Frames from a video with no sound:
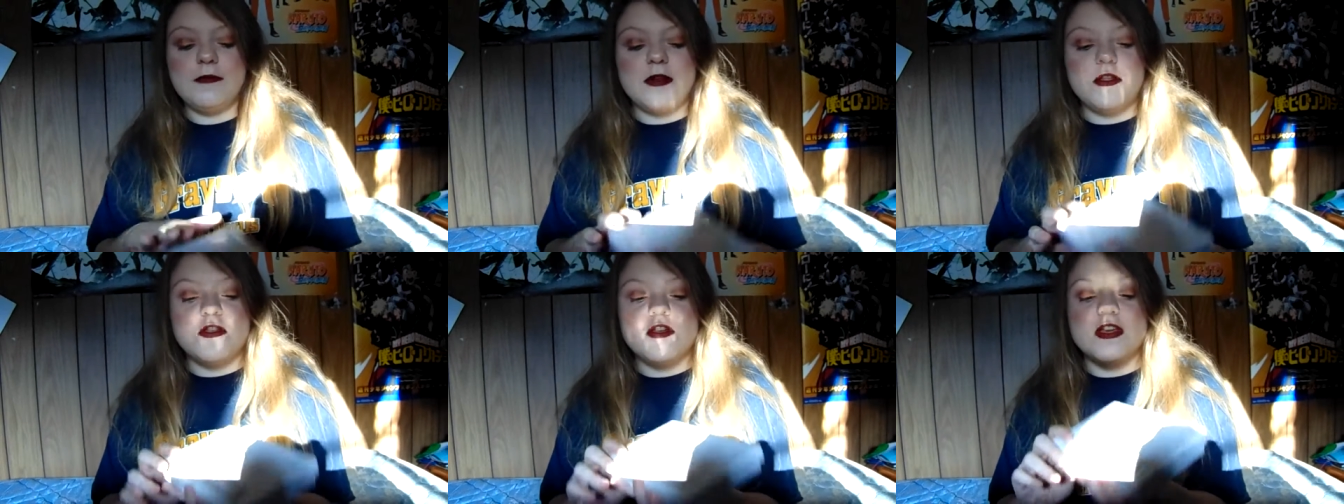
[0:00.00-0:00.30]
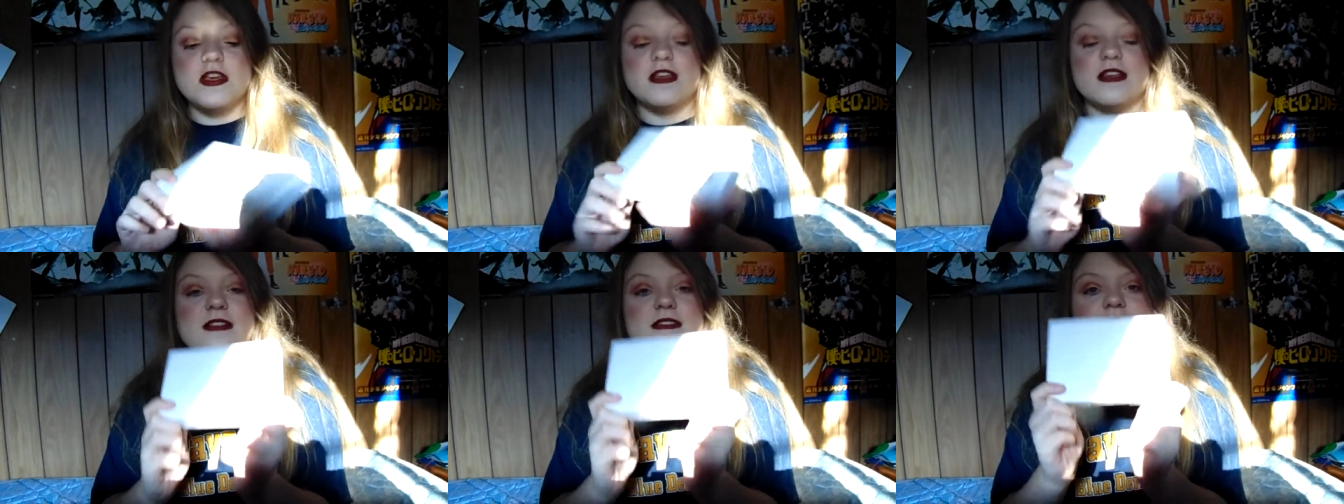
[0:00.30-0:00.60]
which
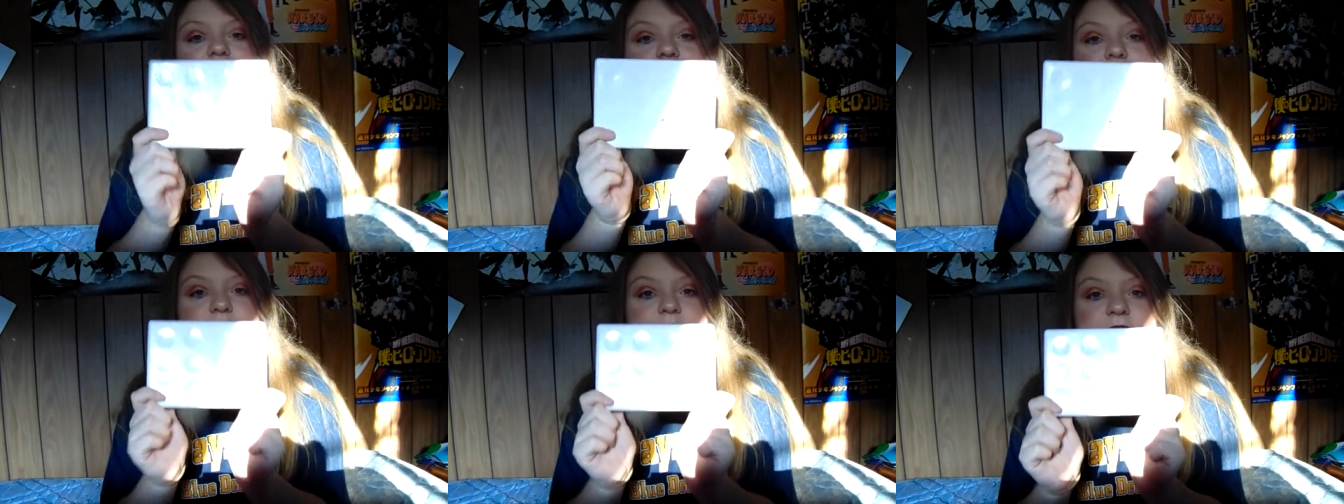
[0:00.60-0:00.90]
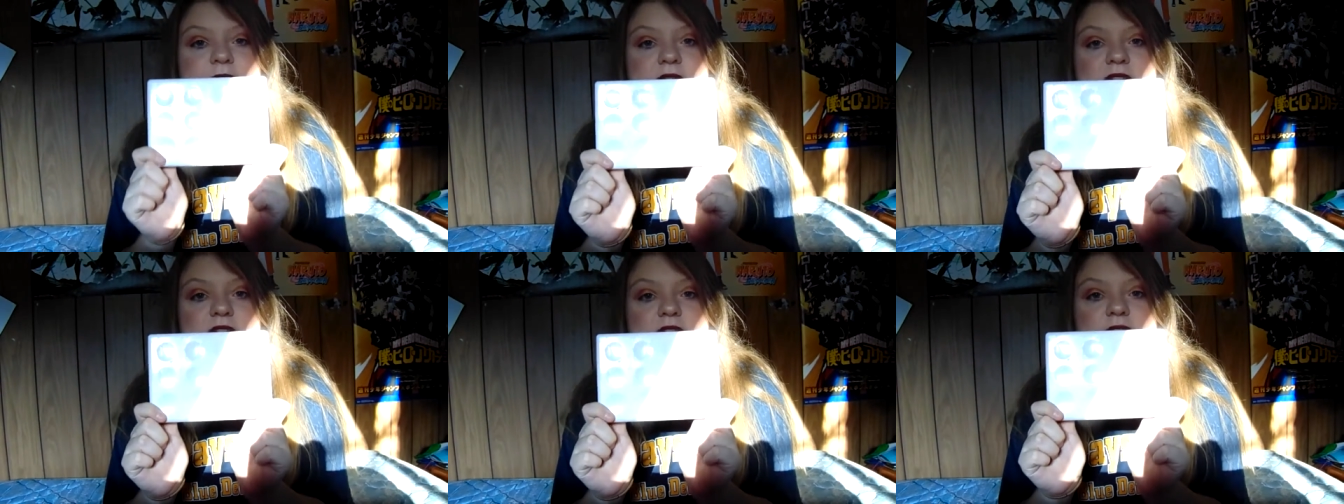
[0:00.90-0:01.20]
is
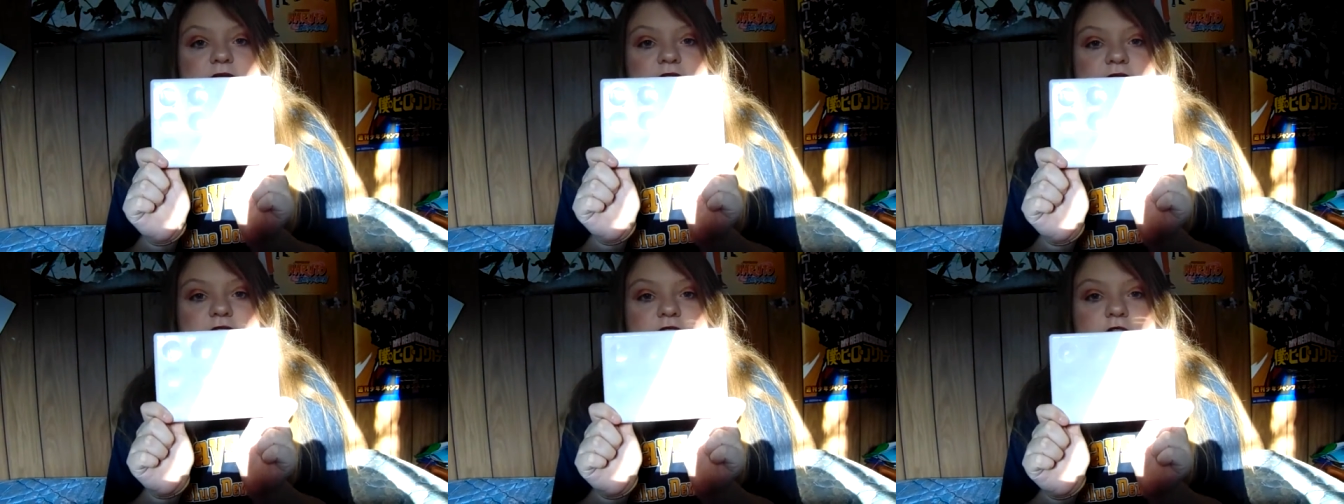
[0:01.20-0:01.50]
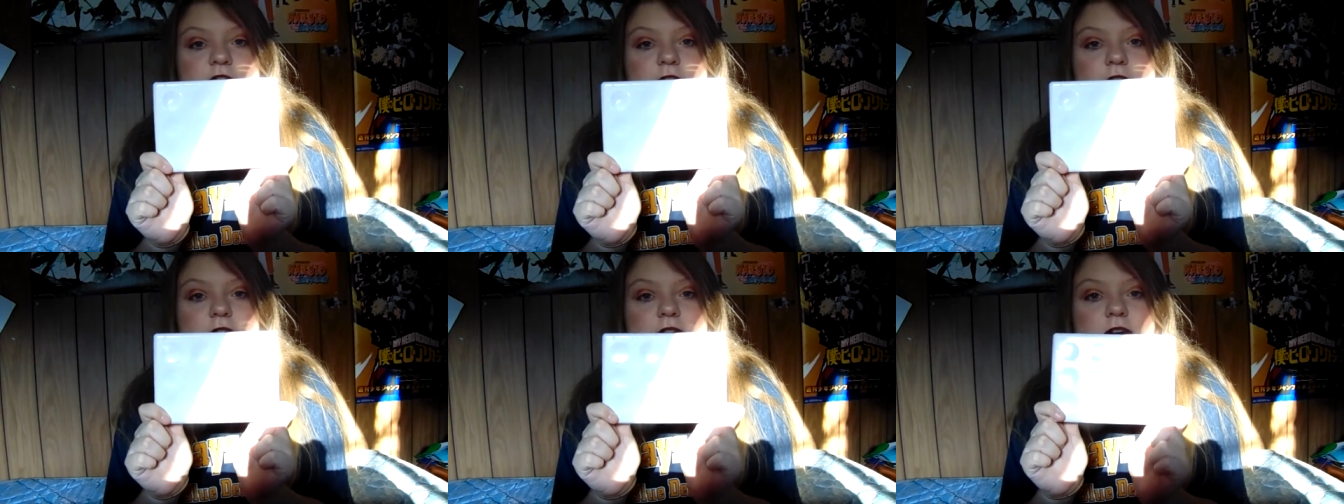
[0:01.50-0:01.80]
the
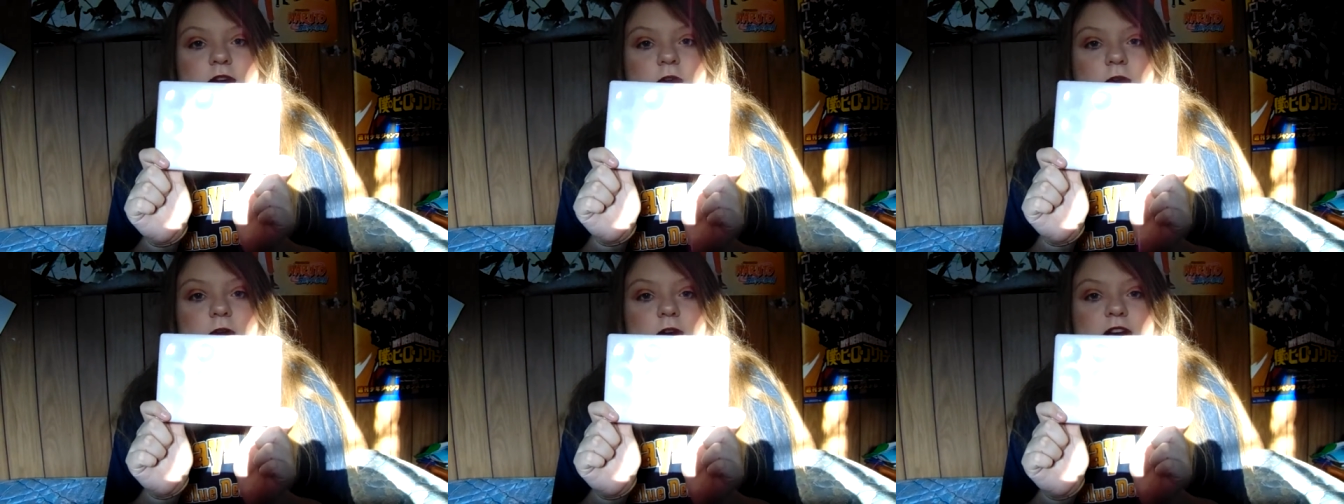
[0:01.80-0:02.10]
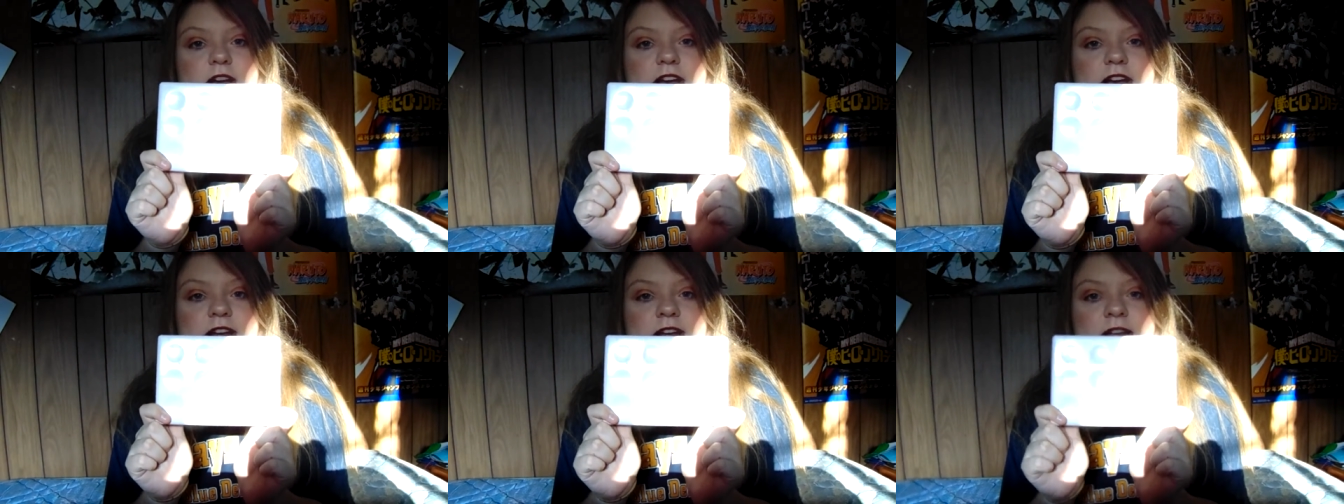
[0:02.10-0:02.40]
Sakura
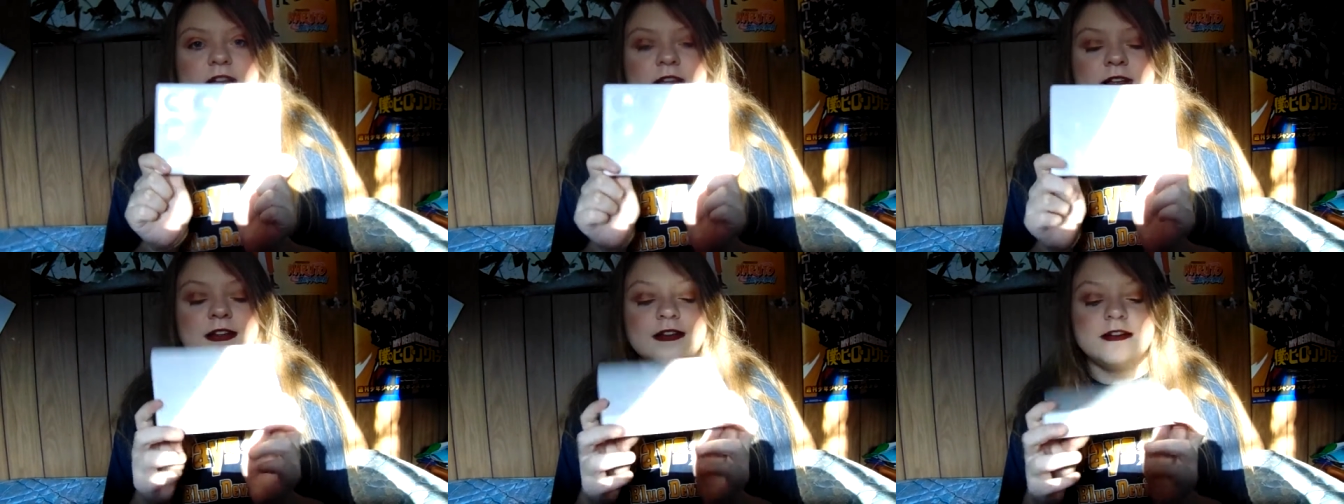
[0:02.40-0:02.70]
Koi